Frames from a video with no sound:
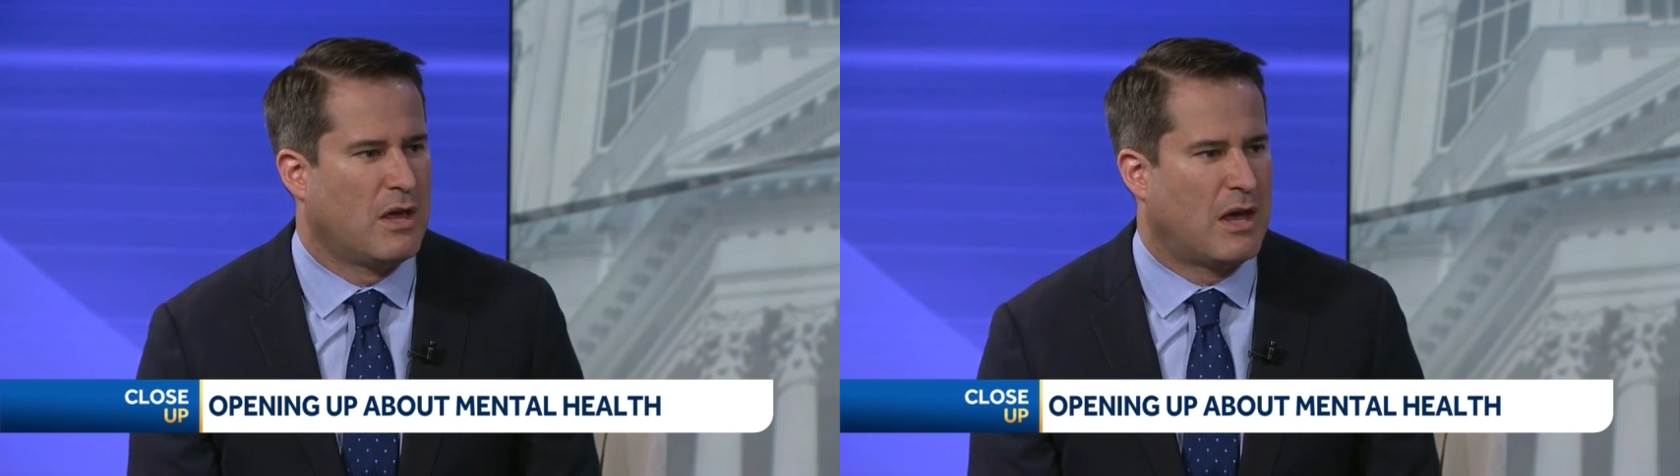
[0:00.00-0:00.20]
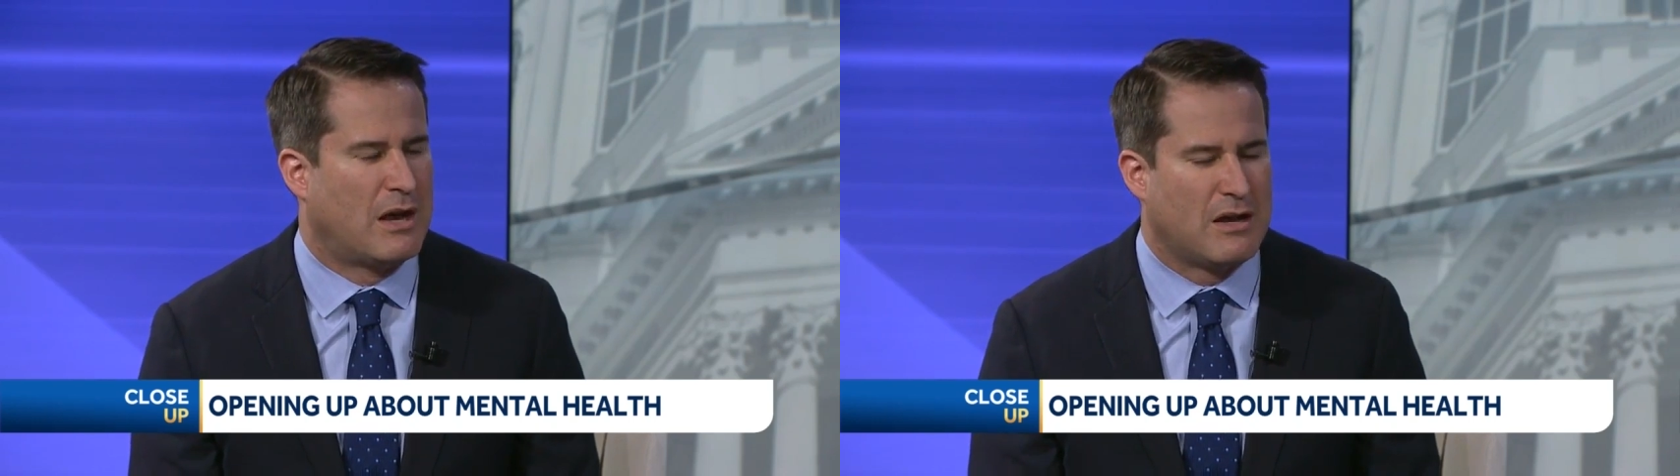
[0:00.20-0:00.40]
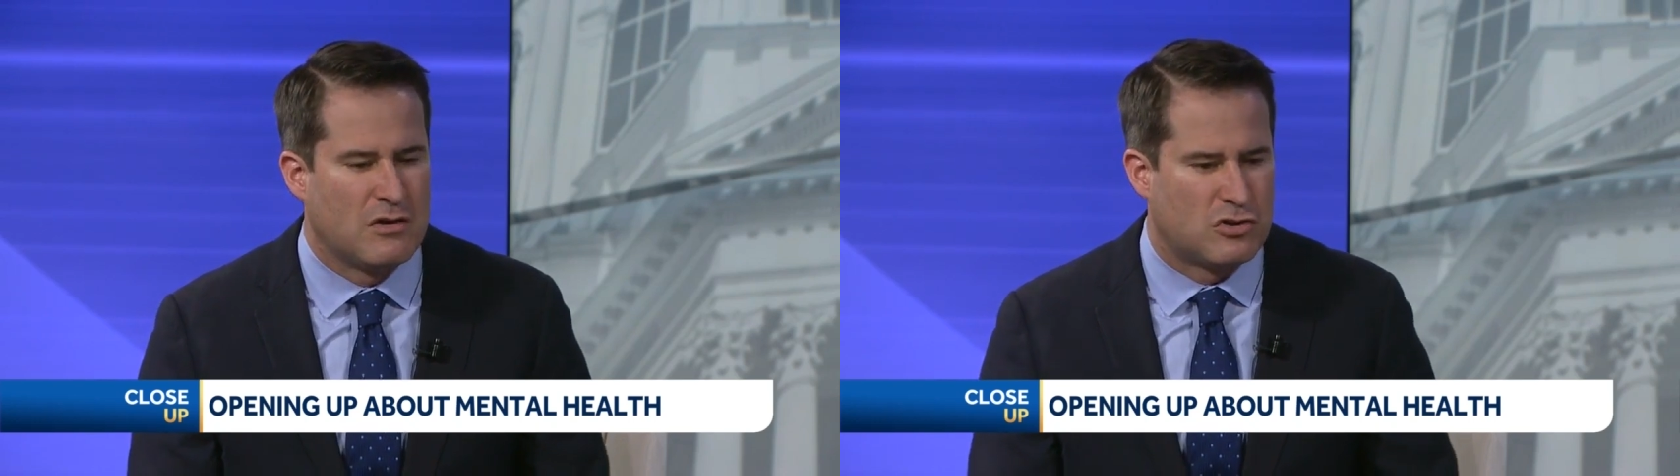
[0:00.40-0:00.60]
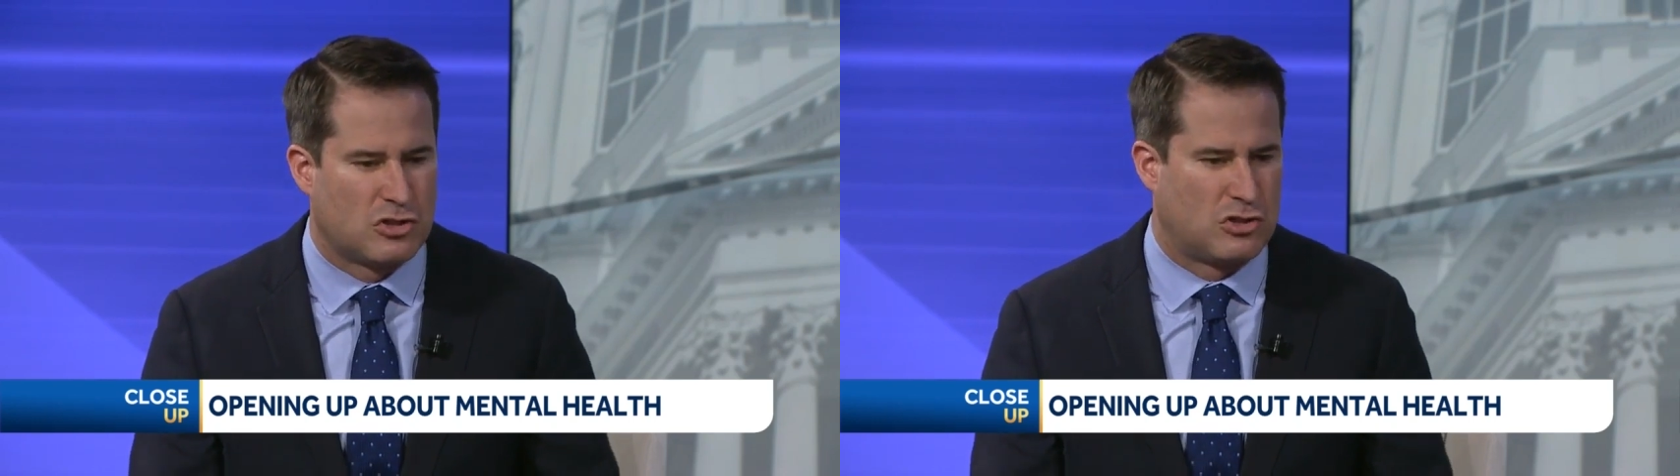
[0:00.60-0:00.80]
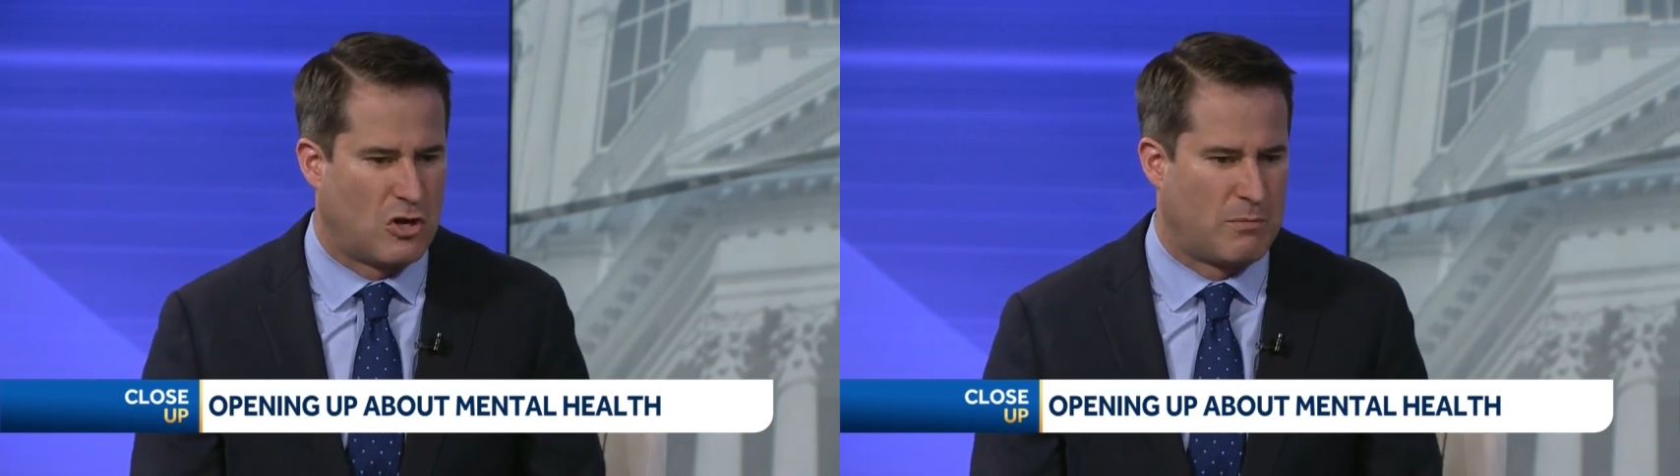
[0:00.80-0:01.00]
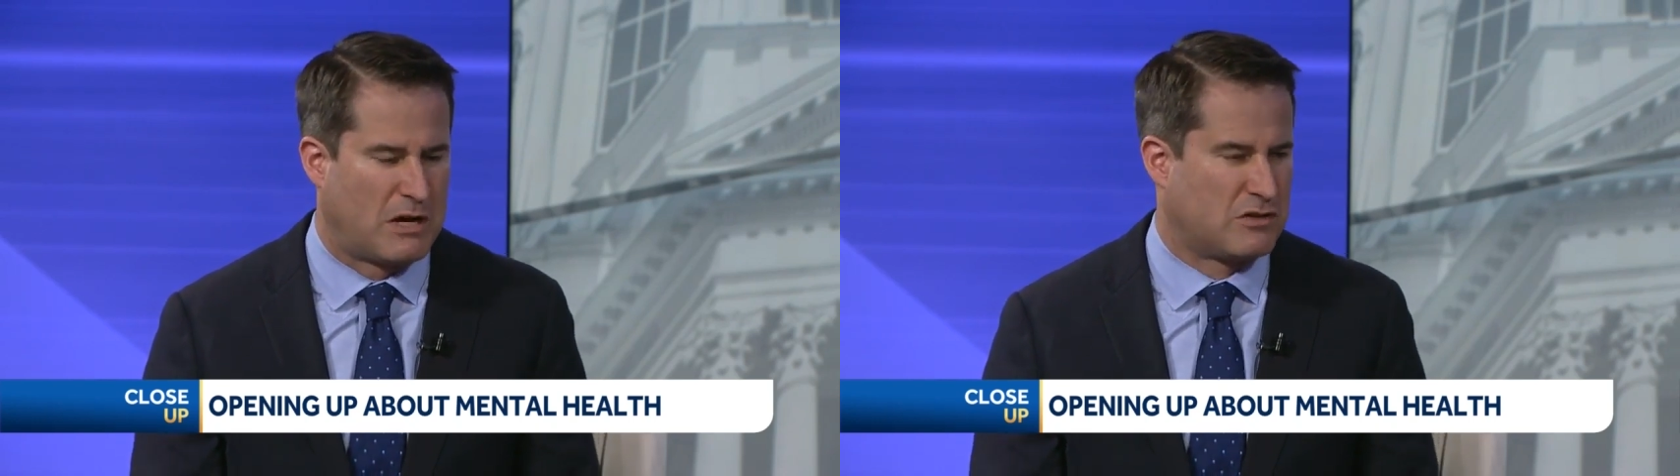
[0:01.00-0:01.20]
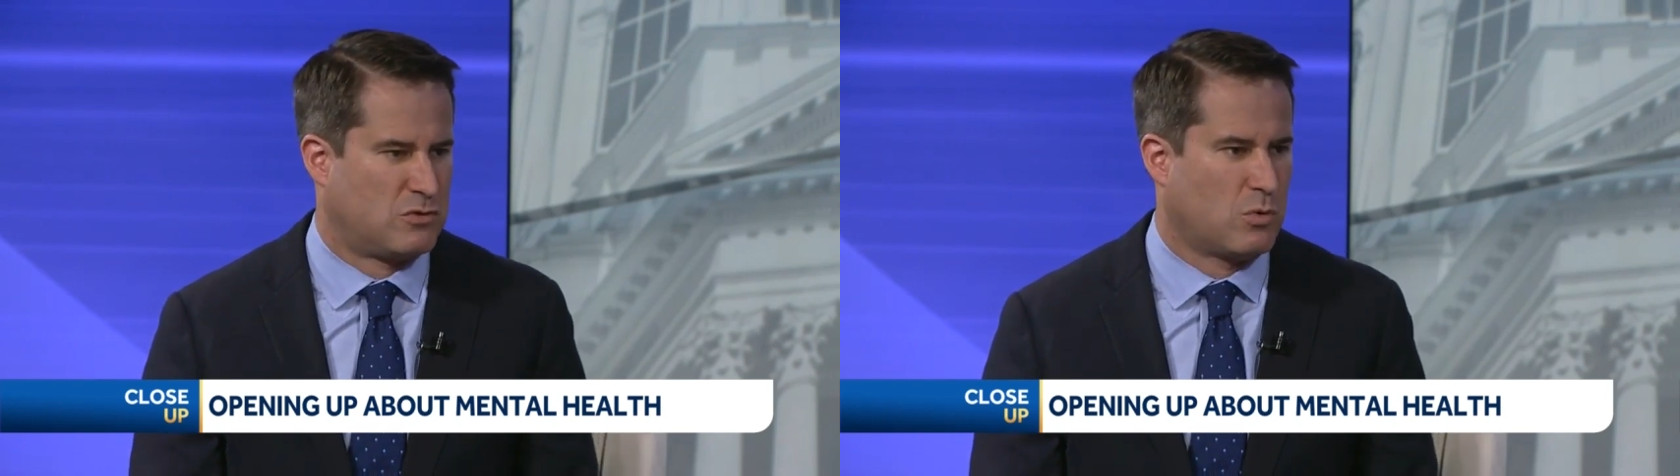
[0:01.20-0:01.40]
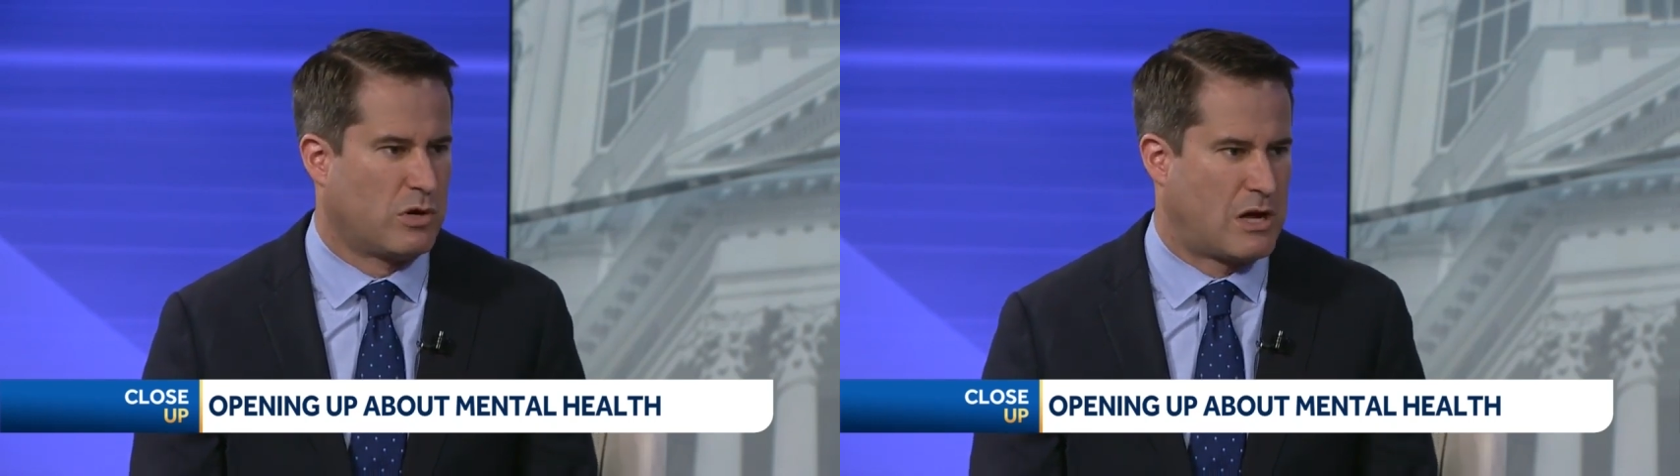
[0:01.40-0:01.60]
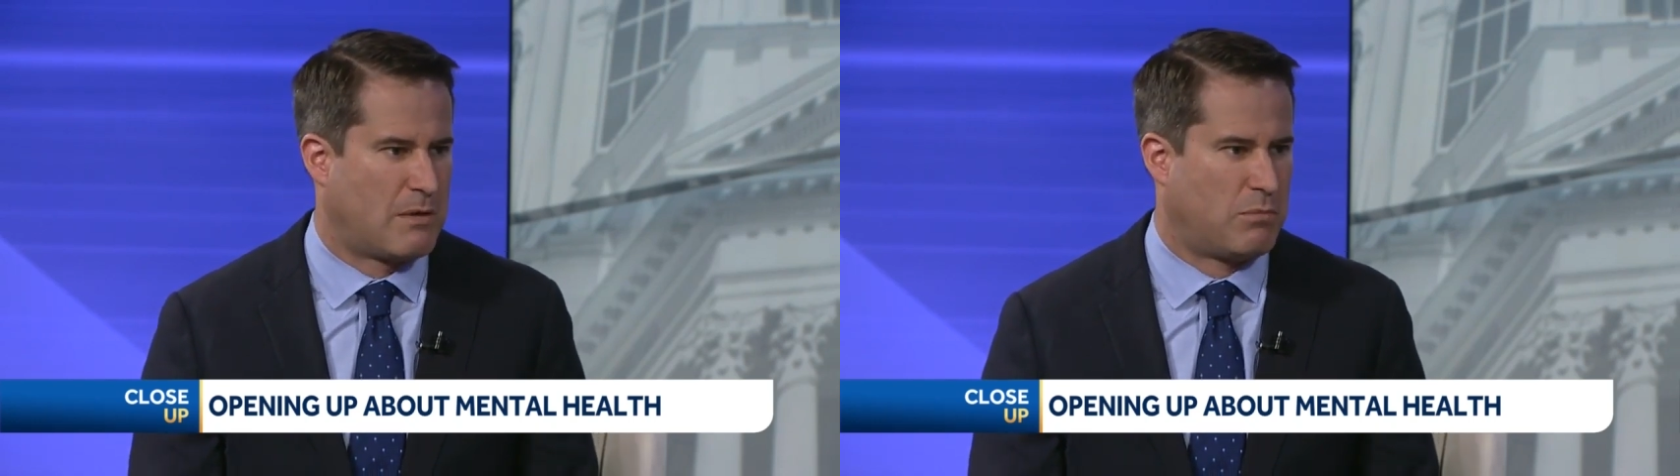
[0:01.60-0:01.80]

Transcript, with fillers: And I didn't just share my story.